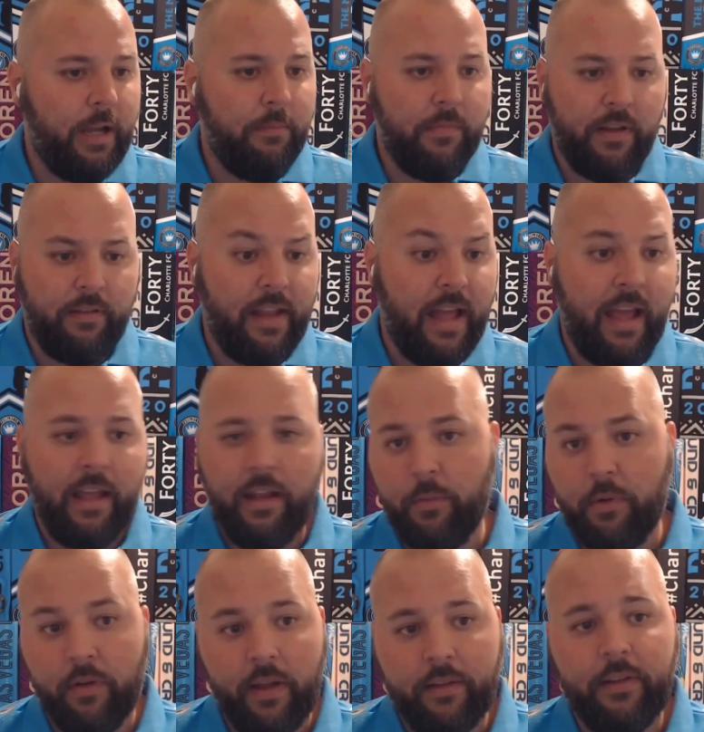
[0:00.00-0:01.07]
is not in
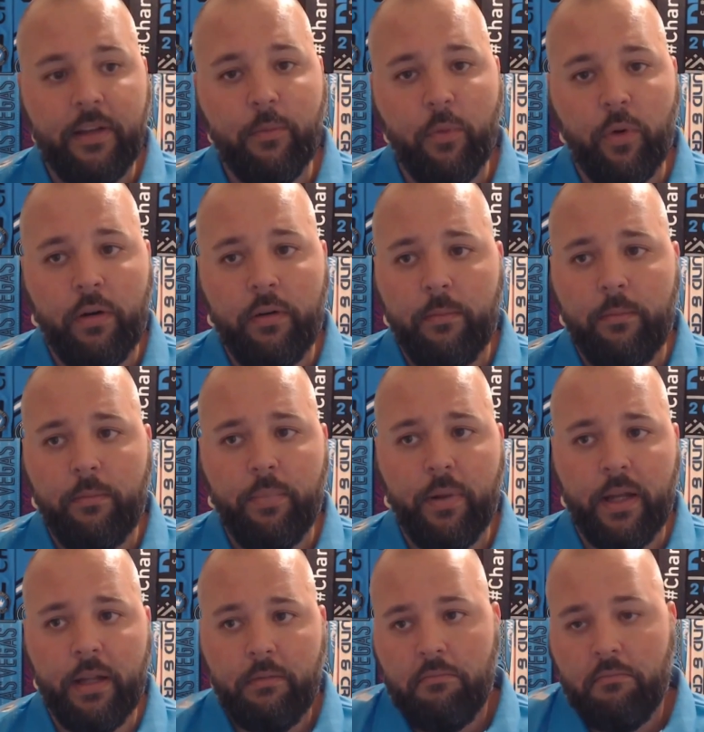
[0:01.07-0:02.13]
MLS anymore,
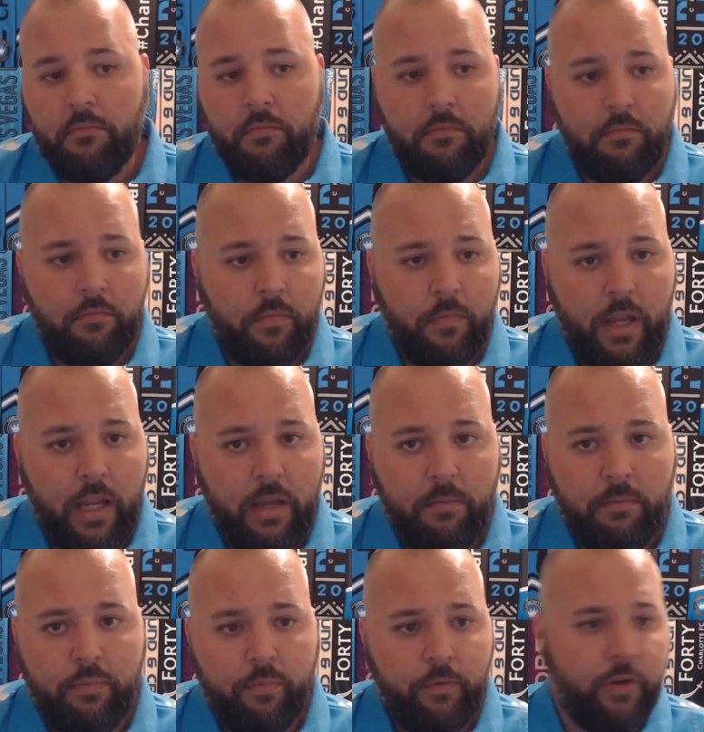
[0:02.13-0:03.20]
but
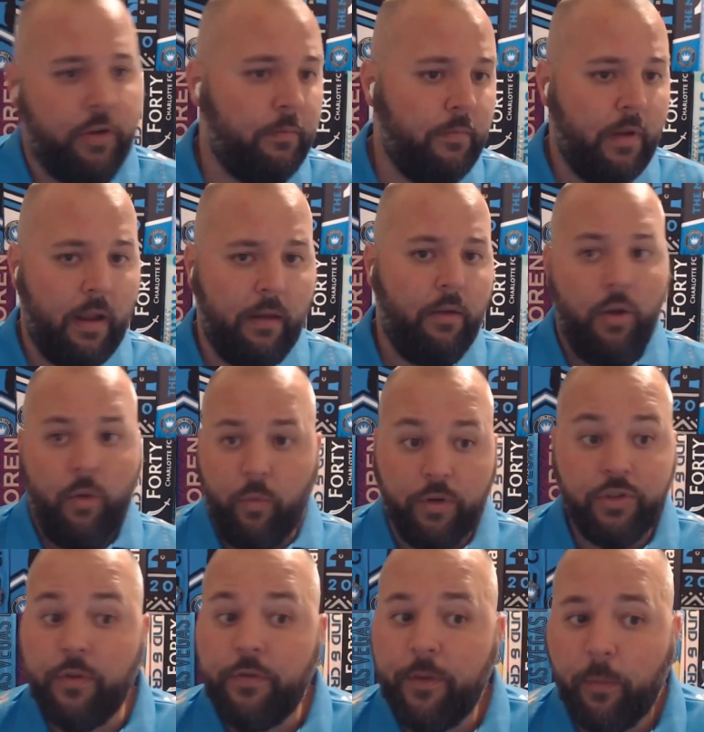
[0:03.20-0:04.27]
he could.
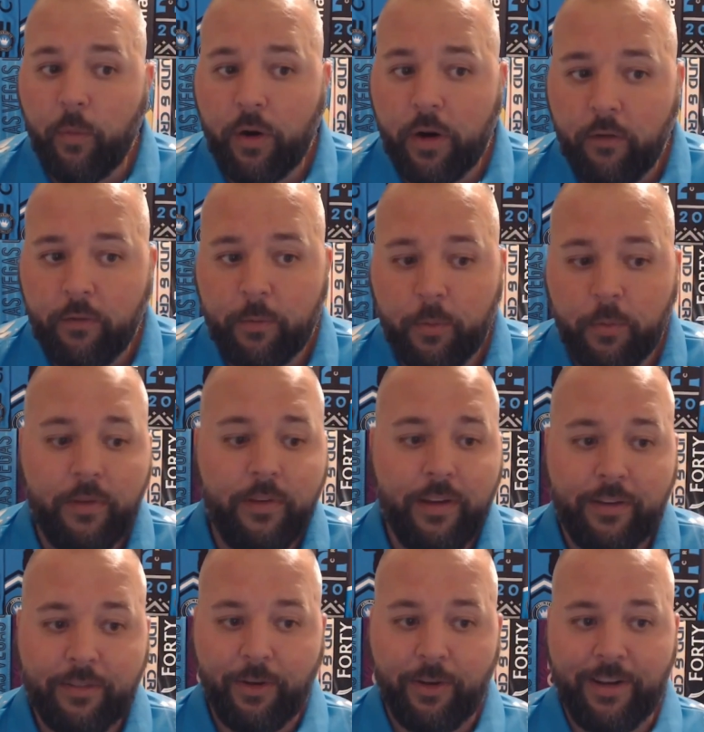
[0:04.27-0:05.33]
Would you feel more comfortable with Nick
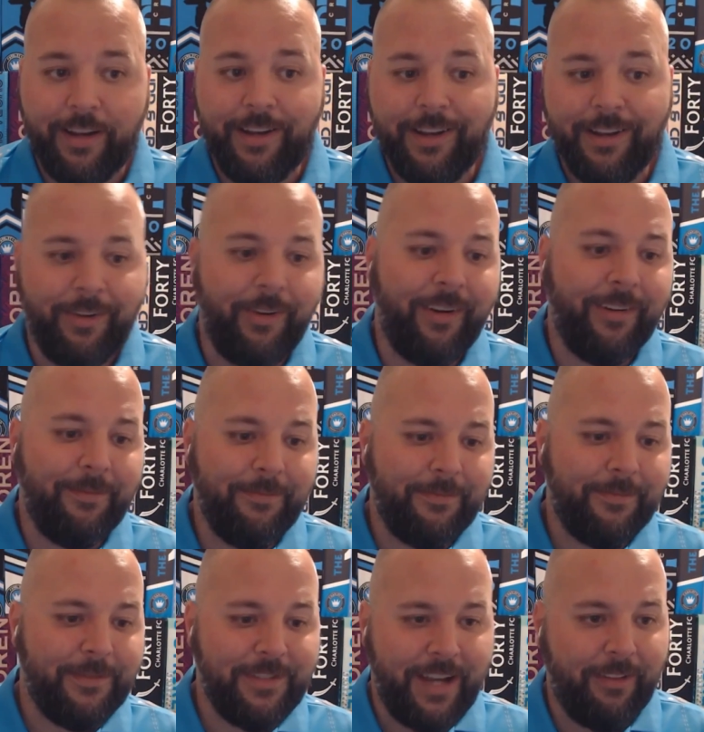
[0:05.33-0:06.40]
Scardina or
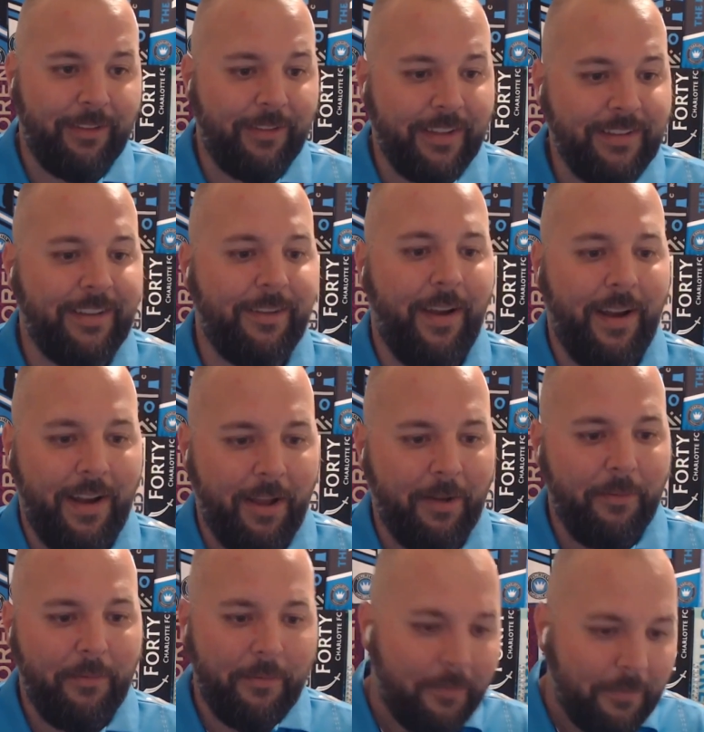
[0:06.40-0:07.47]
Jalen Lindsay right now?
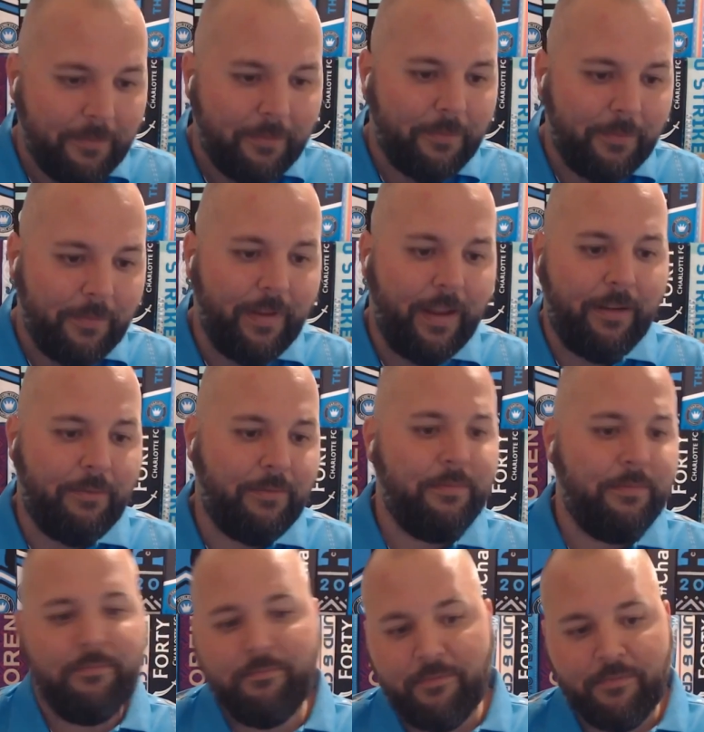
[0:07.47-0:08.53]
Like,
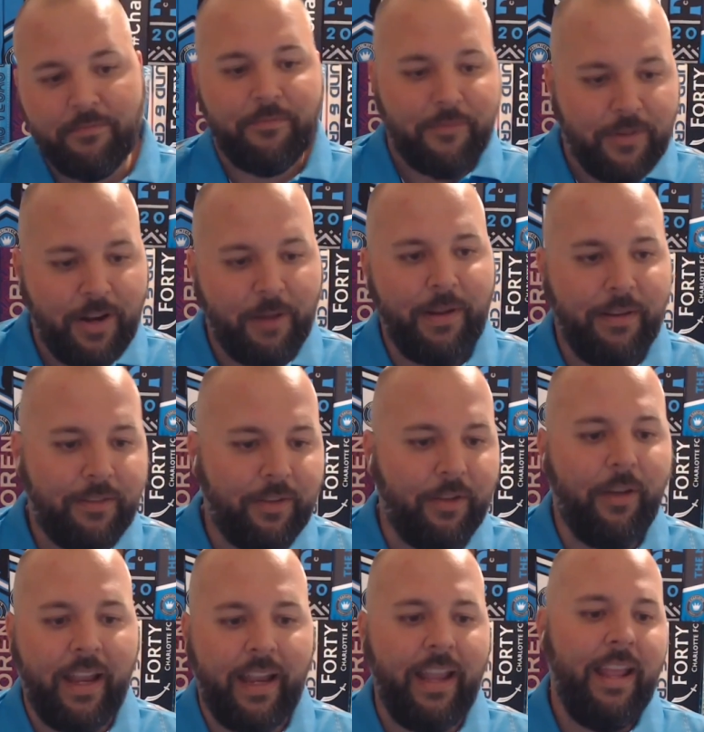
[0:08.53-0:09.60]
you know what I mean? So
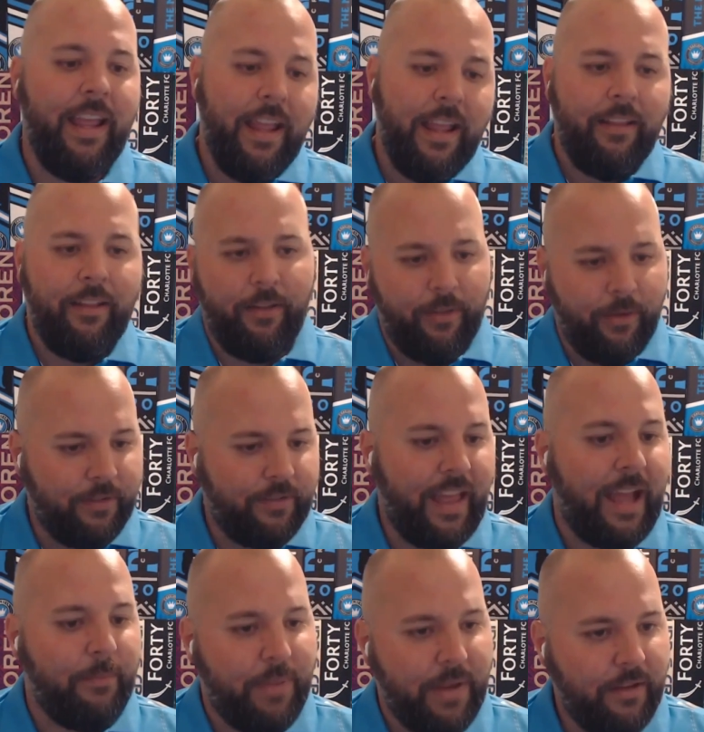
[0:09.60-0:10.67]
like, there's
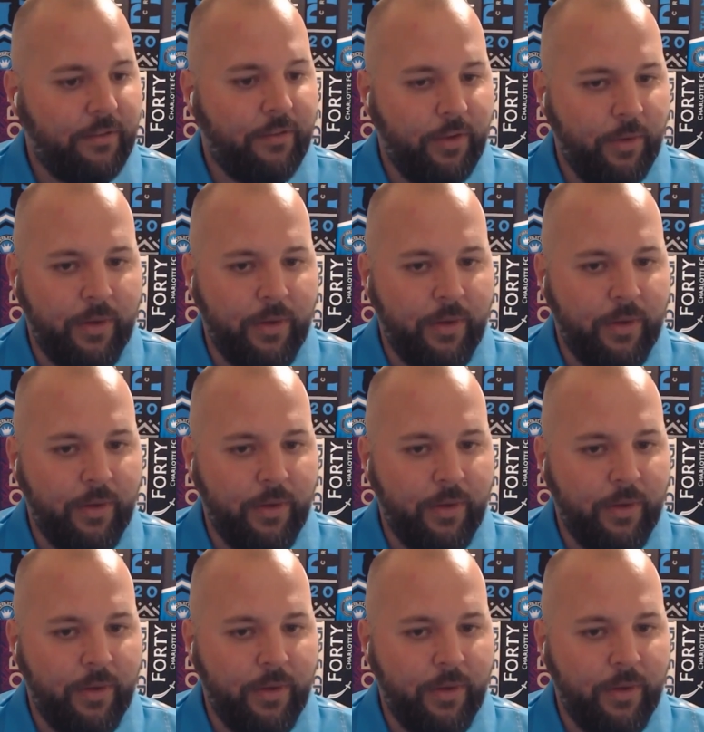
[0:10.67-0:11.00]
that piece to